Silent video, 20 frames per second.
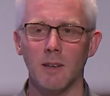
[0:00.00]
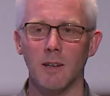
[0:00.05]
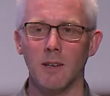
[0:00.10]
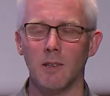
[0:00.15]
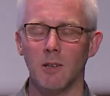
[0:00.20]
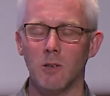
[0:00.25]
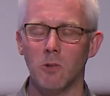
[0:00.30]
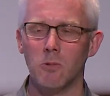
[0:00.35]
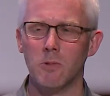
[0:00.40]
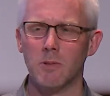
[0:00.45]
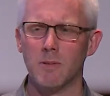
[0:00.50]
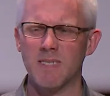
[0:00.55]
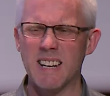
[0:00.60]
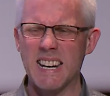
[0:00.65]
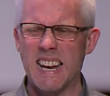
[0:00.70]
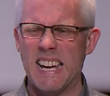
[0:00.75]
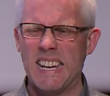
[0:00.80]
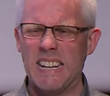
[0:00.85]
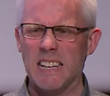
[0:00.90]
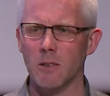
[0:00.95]
And they don't
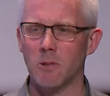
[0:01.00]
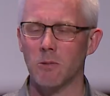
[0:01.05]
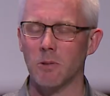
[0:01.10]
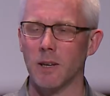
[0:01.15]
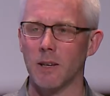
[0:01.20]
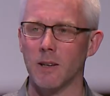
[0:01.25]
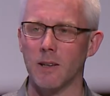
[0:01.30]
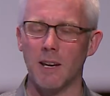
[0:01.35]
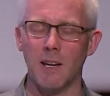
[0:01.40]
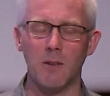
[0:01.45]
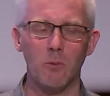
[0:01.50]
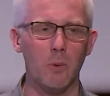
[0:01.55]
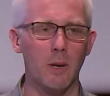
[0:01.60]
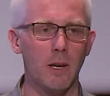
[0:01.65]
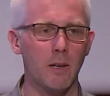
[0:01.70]
like doing it that way.